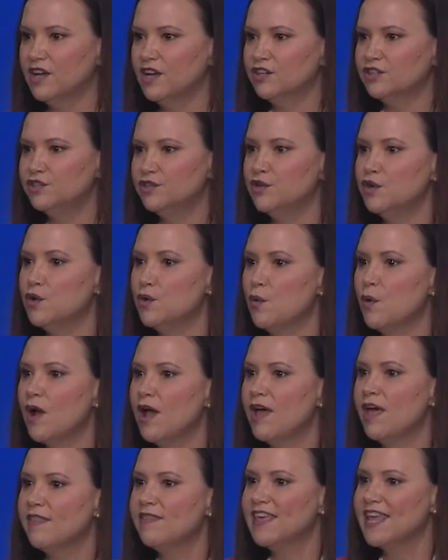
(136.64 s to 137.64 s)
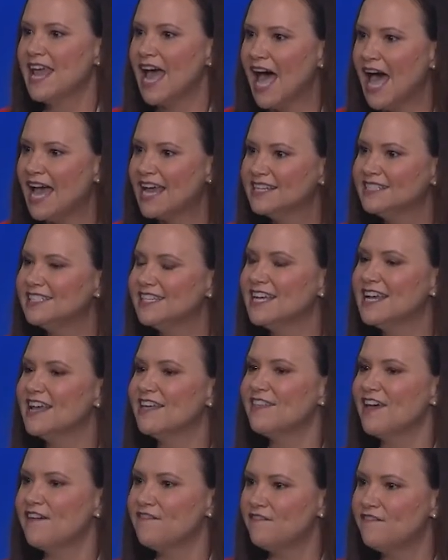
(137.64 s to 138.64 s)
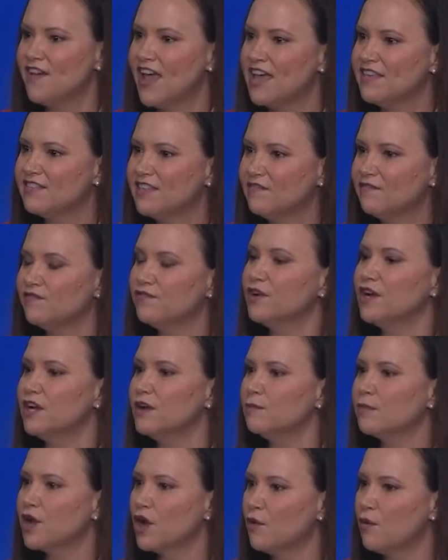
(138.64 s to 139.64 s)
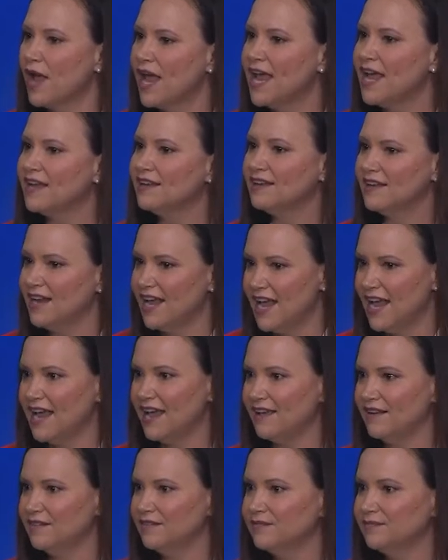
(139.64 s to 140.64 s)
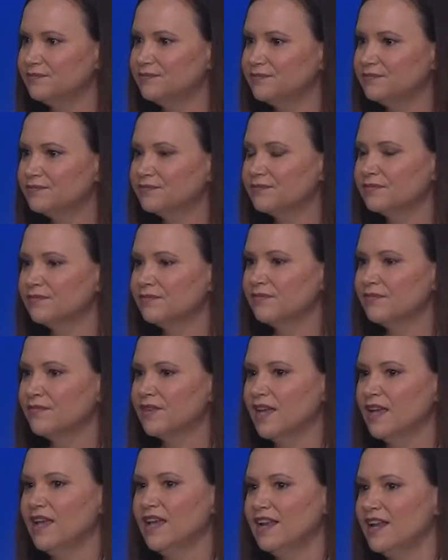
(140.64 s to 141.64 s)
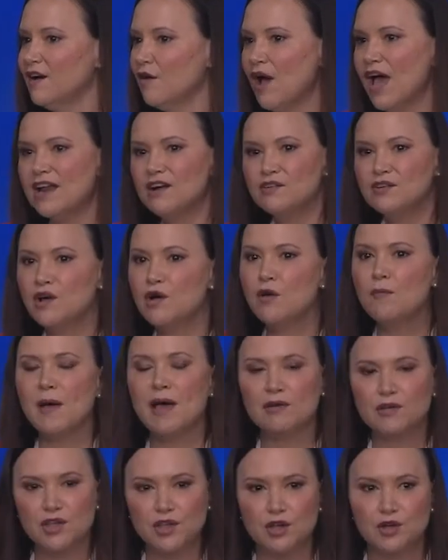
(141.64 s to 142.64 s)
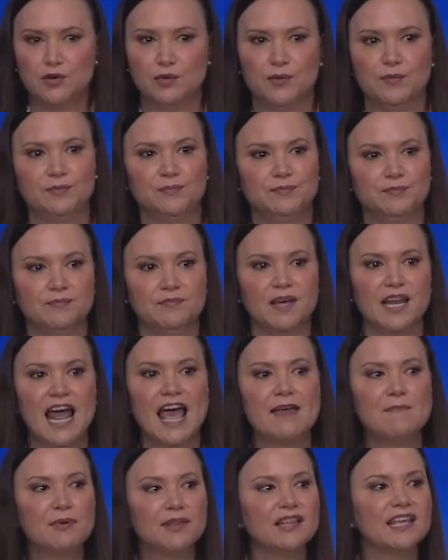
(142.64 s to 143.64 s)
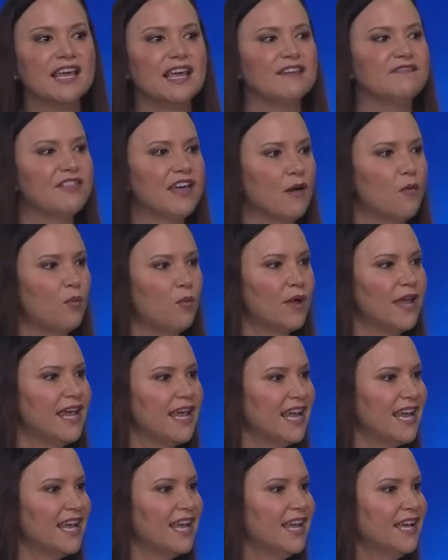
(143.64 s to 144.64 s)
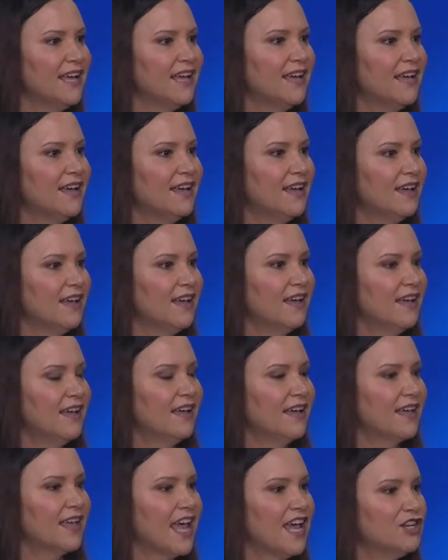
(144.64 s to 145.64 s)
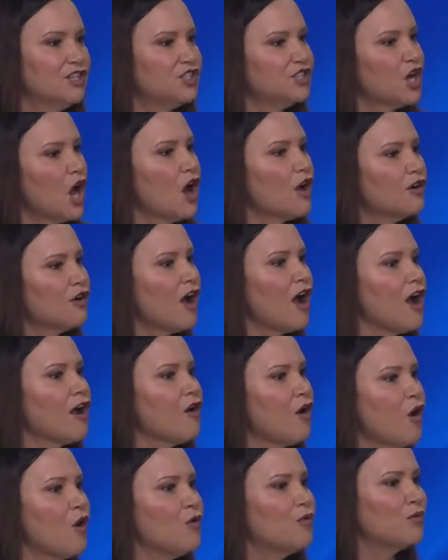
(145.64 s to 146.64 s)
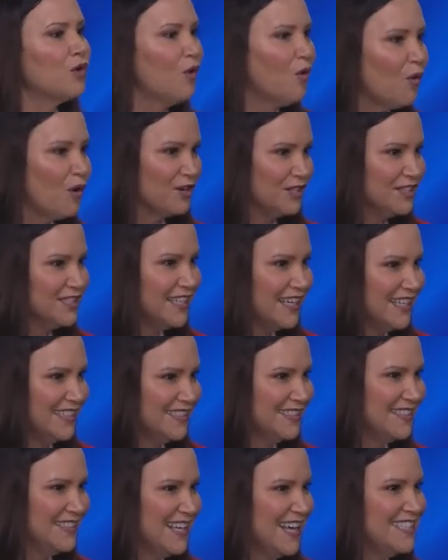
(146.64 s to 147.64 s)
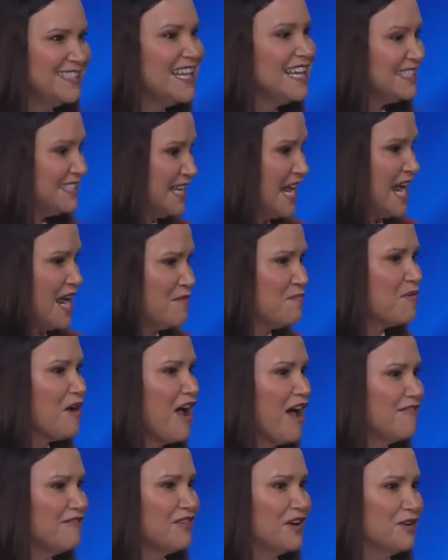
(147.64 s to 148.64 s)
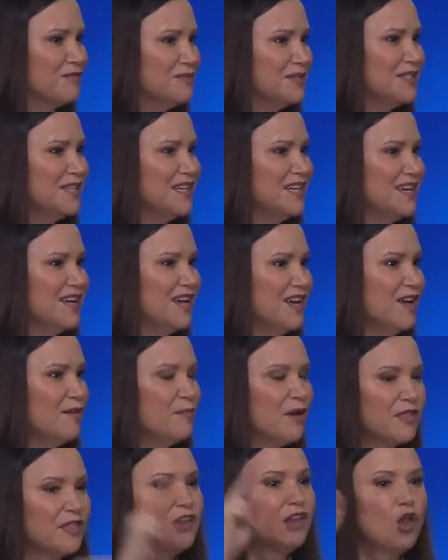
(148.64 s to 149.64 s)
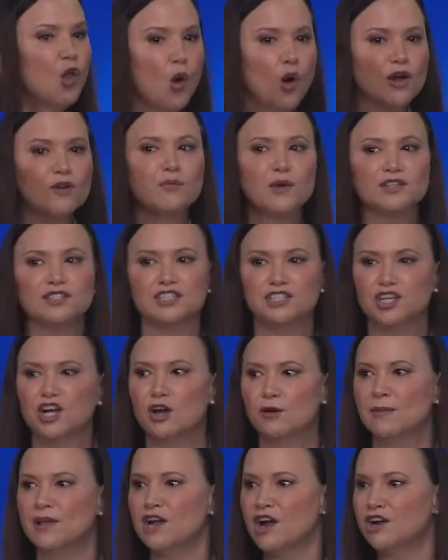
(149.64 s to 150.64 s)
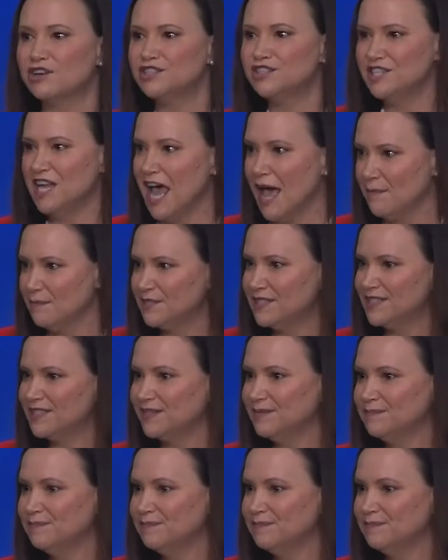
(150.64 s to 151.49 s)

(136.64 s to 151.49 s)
to the idea that faith and freedom go hand in hand. Now, I don't know about you, but I believe that we can chart our own courses, as they say in Proverbs, but the Lord will determine our steps.